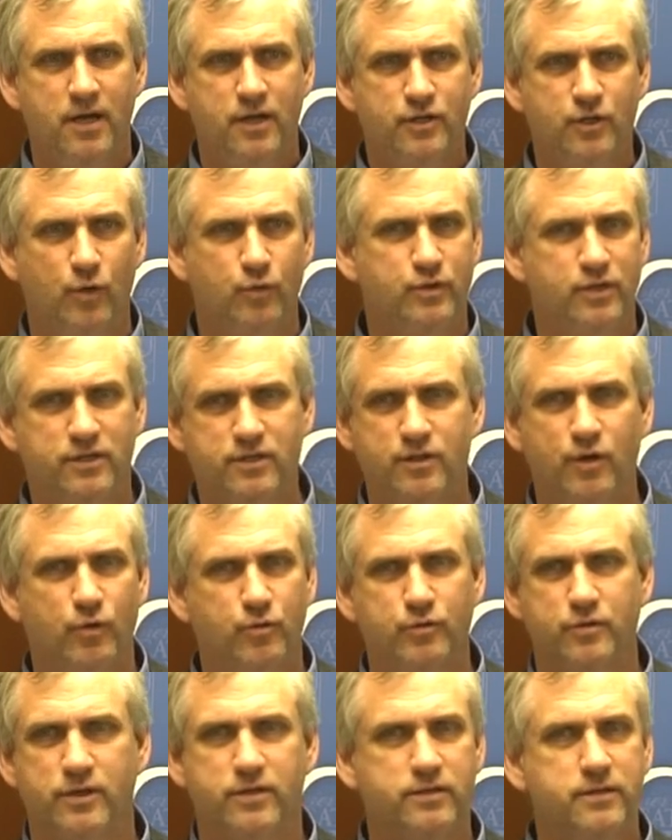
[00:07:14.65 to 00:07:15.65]
So just, you
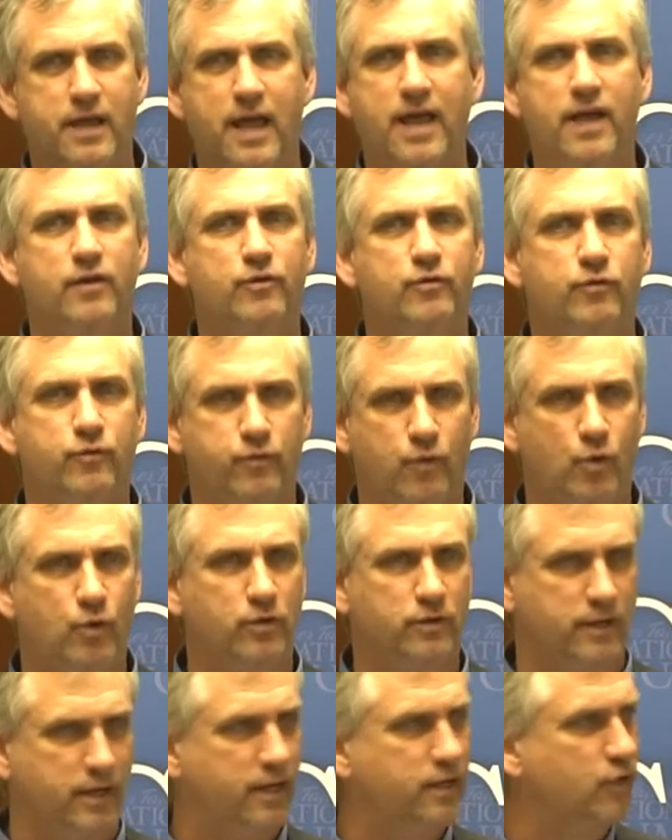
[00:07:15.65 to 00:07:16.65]
know, there's a
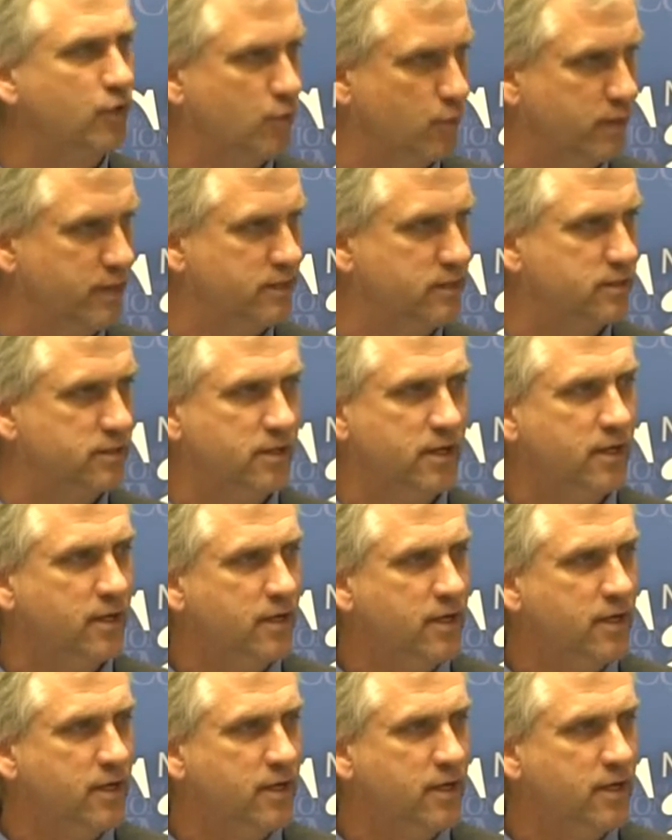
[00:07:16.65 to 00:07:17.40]
tenfold increase.